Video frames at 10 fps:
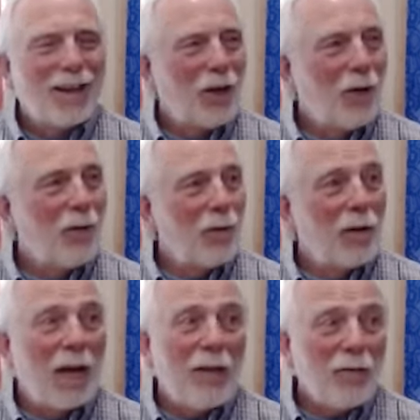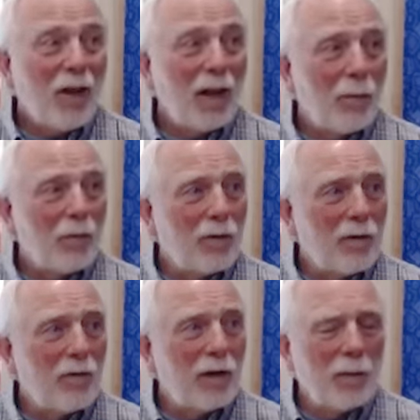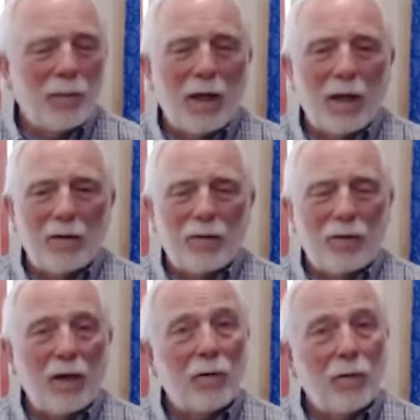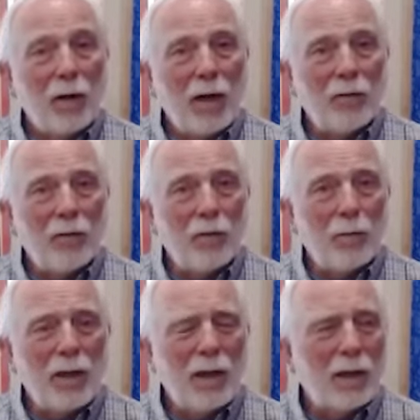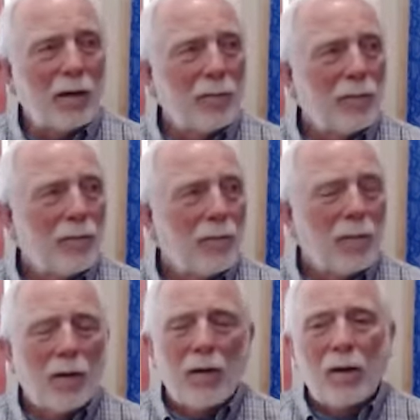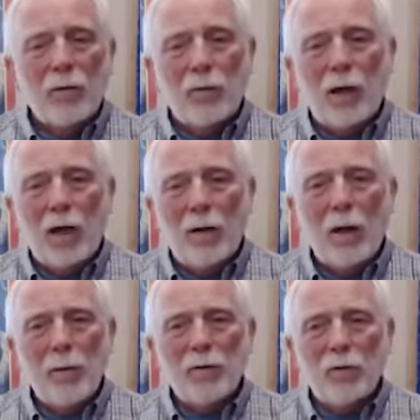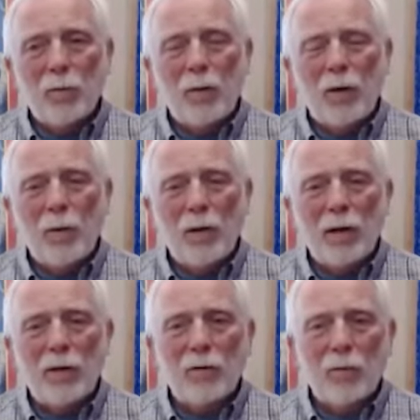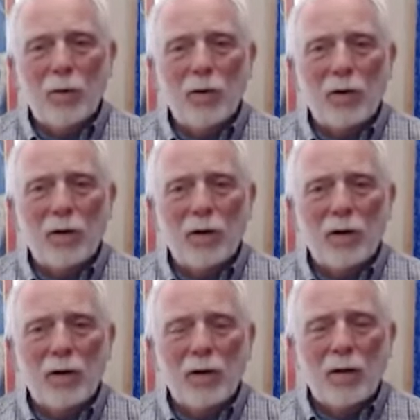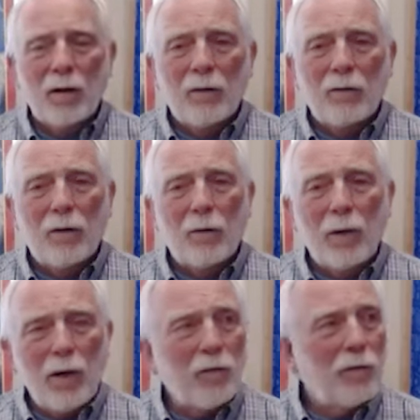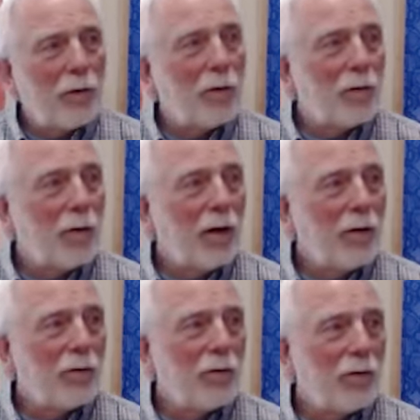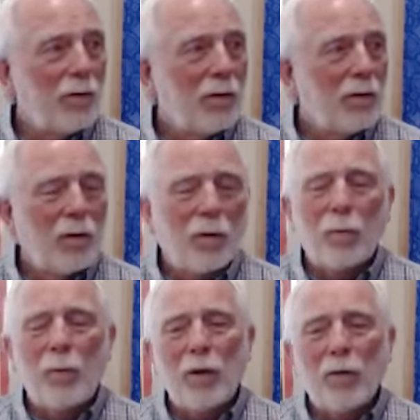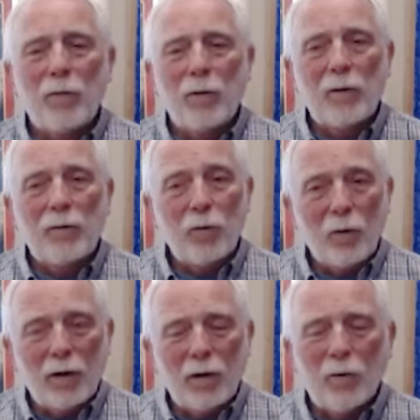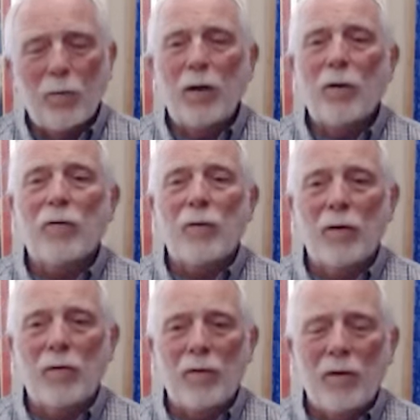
you know, lifetimes to develop that state of grace in her being. So, how much are we willing to work so that we are full of grace, or we are full of joy, or we are full of